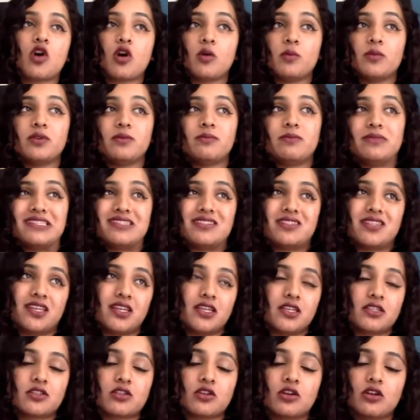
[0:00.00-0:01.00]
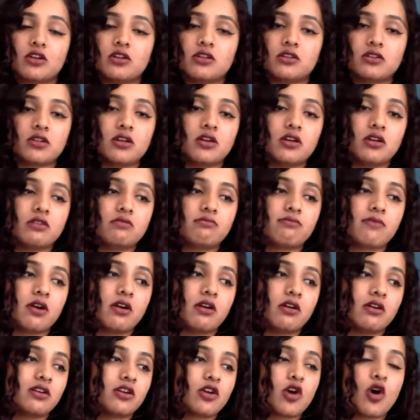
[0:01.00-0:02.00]
common mistakes
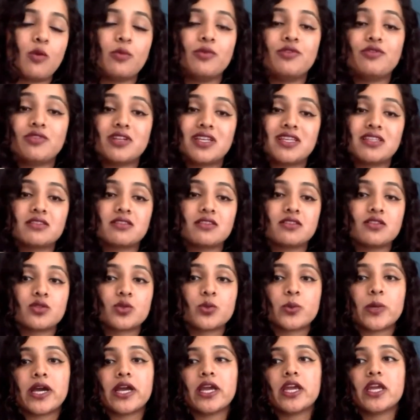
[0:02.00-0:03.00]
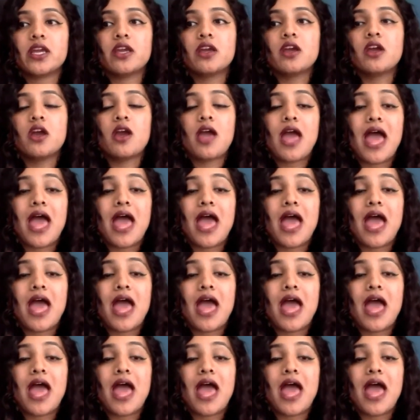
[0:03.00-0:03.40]
or common reasons why